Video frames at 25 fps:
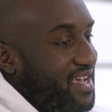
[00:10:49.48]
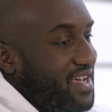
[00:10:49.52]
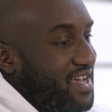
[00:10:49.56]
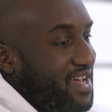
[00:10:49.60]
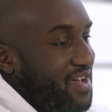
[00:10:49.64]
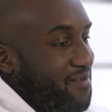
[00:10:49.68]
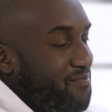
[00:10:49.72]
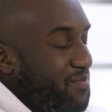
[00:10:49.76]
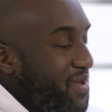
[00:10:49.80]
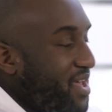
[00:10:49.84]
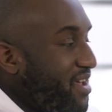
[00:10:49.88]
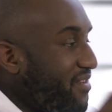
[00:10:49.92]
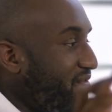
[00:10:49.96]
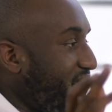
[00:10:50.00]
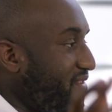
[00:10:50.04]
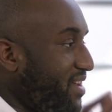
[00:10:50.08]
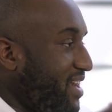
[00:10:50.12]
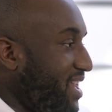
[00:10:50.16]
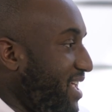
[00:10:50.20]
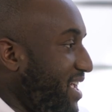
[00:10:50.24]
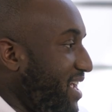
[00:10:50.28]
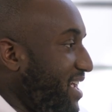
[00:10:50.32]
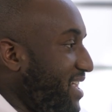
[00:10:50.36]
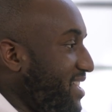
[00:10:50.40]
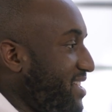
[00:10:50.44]

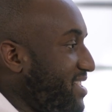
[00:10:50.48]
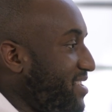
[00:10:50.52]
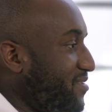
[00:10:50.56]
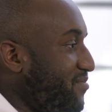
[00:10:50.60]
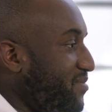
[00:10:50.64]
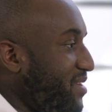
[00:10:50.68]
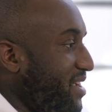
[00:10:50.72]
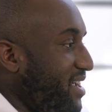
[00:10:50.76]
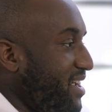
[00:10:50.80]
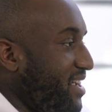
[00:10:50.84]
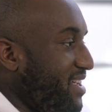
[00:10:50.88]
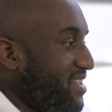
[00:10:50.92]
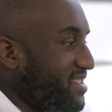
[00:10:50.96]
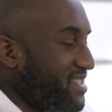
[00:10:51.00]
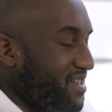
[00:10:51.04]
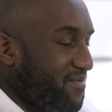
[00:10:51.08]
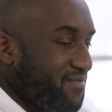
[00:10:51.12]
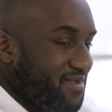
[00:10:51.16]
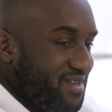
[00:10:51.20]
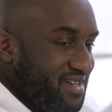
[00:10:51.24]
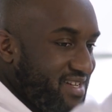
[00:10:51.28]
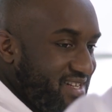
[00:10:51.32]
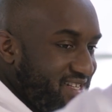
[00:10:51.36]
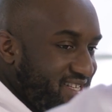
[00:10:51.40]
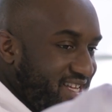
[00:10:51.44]
epiphany, to be
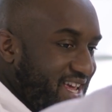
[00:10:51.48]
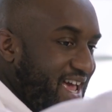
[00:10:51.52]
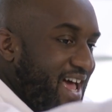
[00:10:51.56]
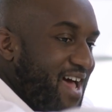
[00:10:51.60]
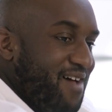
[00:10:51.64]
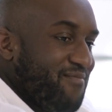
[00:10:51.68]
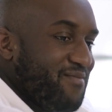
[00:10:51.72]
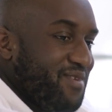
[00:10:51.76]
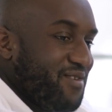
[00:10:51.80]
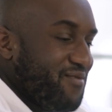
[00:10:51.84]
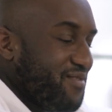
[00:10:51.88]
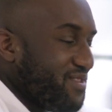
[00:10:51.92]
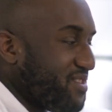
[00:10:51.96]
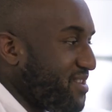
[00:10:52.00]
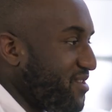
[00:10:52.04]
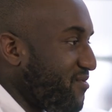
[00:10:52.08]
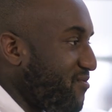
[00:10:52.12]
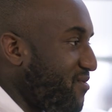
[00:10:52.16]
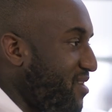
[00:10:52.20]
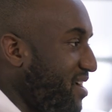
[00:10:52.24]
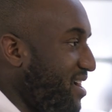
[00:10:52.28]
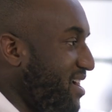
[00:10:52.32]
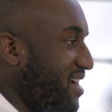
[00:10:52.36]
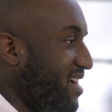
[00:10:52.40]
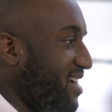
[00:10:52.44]
someone to tap me with a
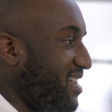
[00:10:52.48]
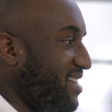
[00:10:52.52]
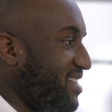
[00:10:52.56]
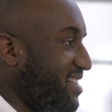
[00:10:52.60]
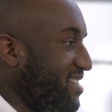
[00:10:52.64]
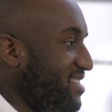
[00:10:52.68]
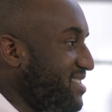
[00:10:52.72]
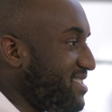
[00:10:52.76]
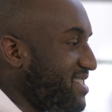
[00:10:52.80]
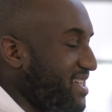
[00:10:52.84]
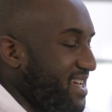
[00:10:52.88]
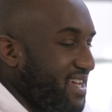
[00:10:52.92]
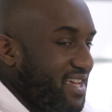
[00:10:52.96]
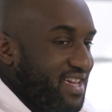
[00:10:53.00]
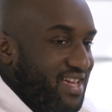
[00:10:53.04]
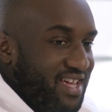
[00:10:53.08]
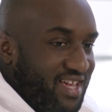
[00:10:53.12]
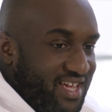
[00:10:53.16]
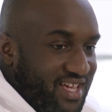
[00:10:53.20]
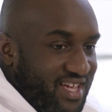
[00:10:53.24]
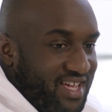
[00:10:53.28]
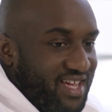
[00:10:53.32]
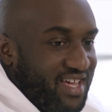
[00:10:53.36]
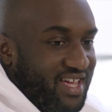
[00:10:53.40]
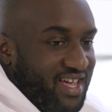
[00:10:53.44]
wand and say,
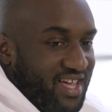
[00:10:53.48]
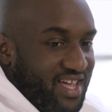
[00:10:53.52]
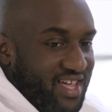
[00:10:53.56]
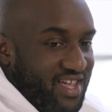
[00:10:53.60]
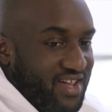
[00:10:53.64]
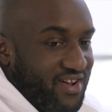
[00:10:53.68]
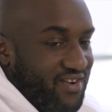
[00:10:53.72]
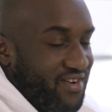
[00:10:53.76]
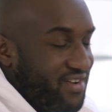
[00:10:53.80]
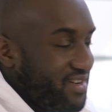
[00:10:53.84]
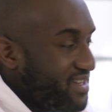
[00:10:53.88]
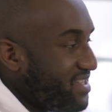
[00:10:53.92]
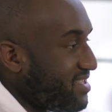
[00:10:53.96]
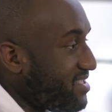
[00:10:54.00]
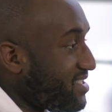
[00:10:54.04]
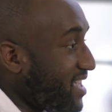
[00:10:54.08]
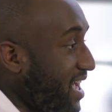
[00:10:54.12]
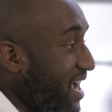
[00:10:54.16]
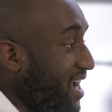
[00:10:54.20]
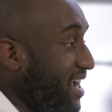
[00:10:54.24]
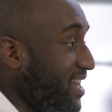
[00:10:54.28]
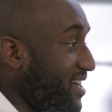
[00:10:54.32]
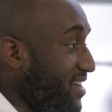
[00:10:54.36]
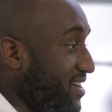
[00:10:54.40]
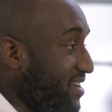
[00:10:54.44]
you're a
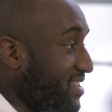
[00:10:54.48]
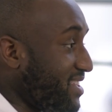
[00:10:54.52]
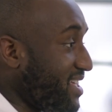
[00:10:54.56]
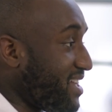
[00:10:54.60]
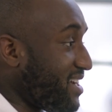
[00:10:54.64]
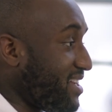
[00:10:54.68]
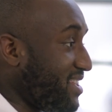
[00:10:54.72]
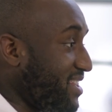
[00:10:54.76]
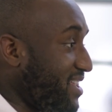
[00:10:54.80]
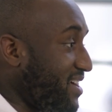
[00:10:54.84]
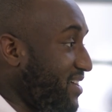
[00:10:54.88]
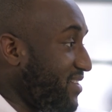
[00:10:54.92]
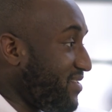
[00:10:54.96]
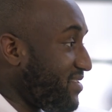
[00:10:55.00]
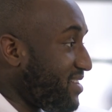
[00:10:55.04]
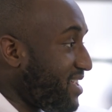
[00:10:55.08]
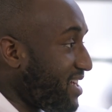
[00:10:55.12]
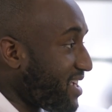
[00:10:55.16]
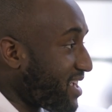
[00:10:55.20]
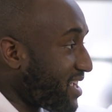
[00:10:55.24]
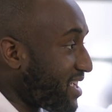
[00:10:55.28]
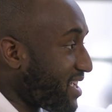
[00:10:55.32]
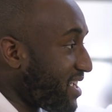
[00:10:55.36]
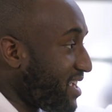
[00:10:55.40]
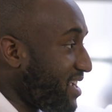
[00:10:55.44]
designer, let alone,
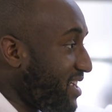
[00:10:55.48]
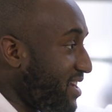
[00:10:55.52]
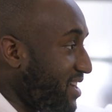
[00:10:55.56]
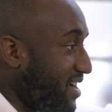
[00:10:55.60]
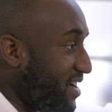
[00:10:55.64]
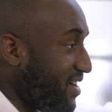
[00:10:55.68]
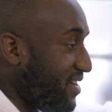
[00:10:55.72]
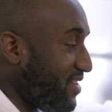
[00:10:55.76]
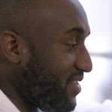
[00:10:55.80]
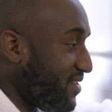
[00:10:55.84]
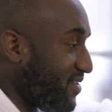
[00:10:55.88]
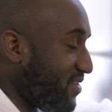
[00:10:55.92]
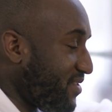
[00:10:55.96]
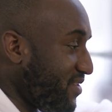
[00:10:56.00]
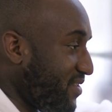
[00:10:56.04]
like, you know.